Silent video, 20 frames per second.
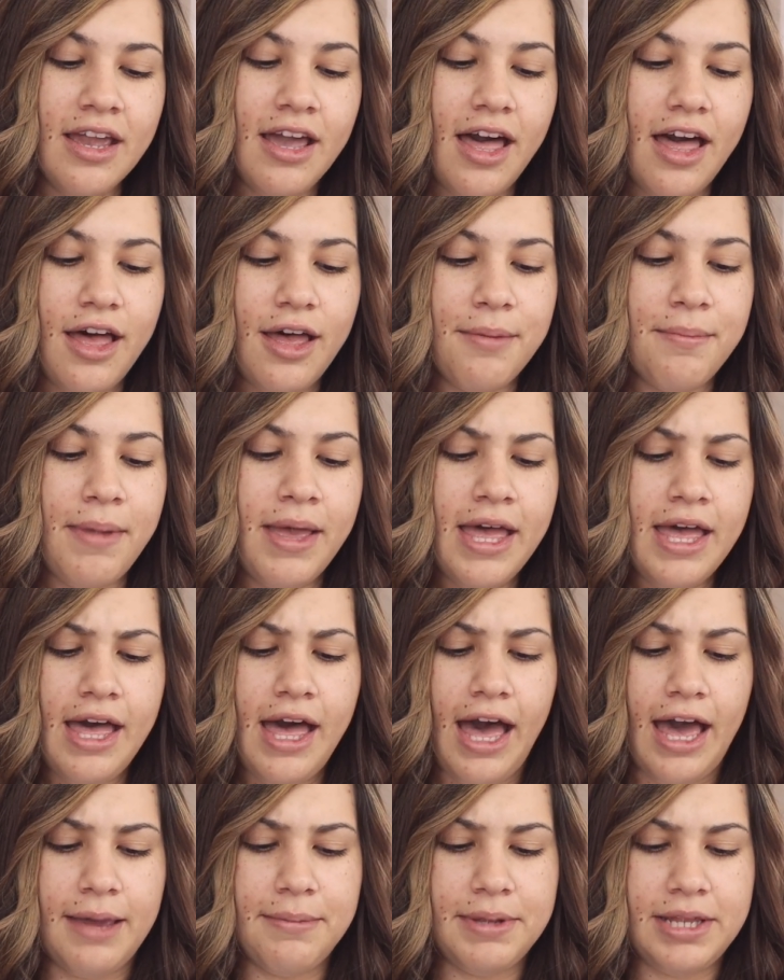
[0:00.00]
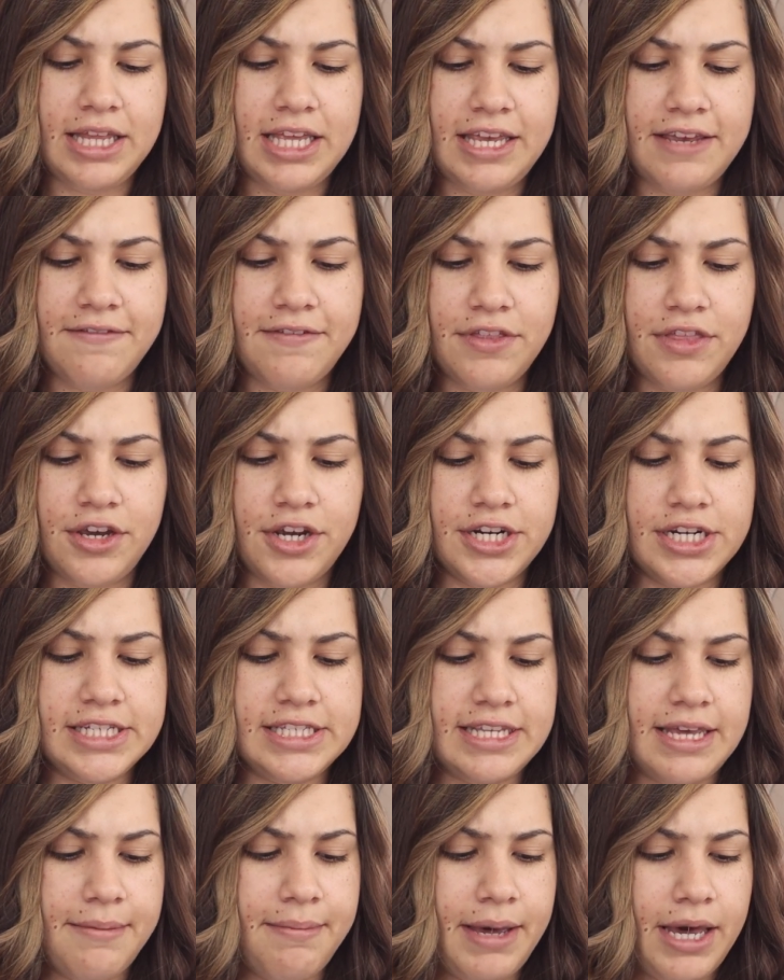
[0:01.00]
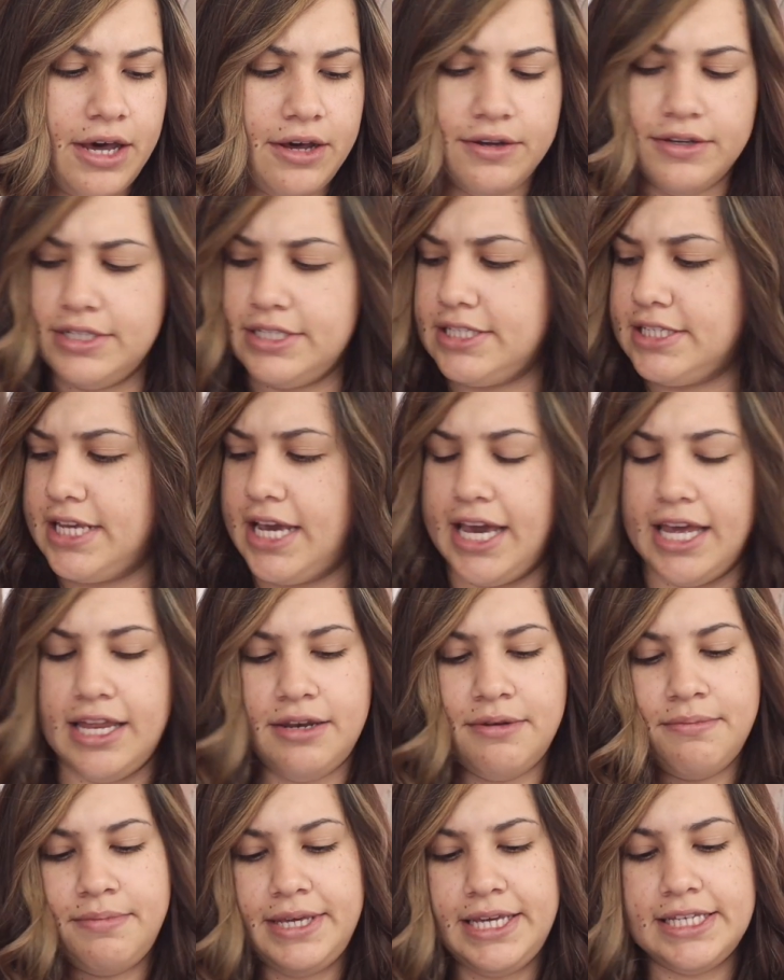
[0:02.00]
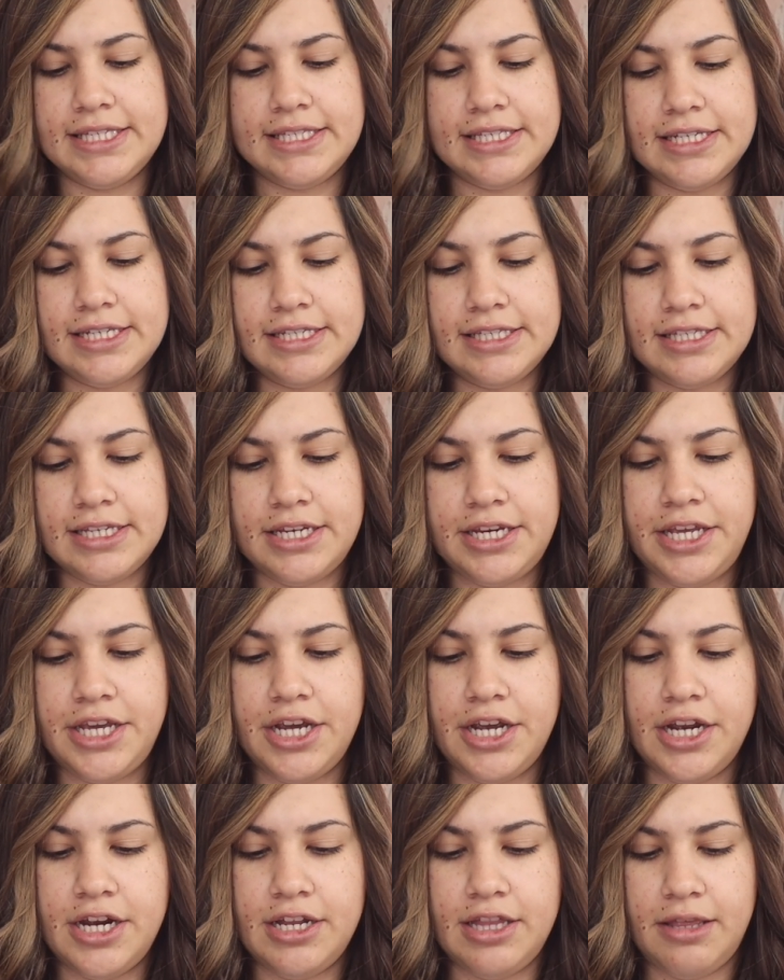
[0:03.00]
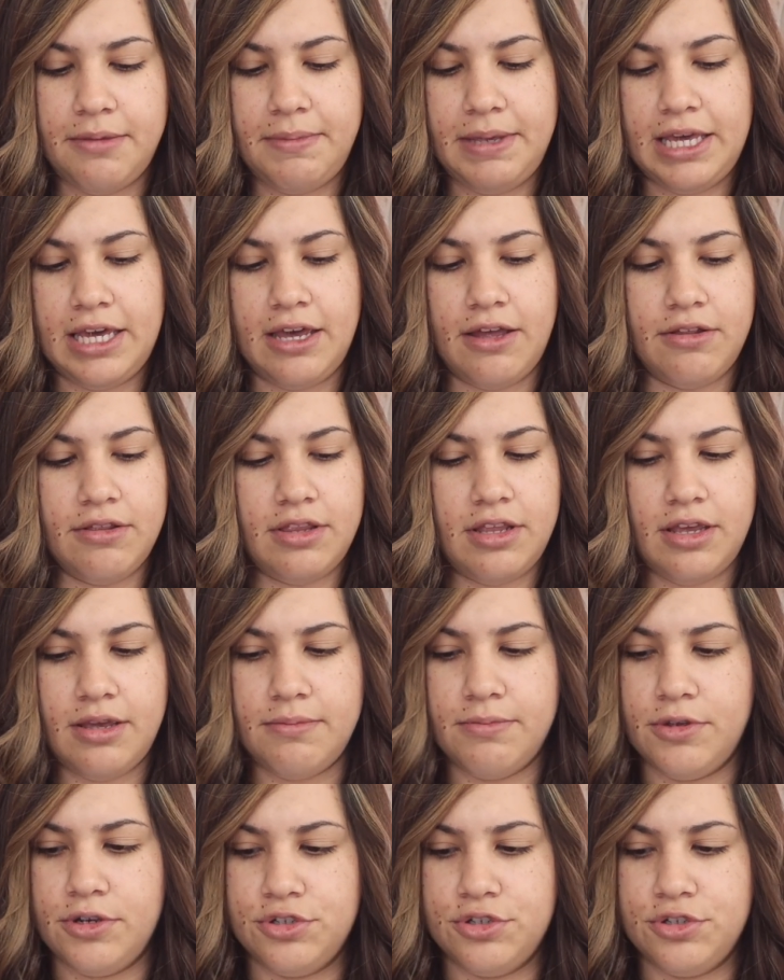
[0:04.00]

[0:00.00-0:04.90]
I believe there's about 10 pieces in here. Let me count them.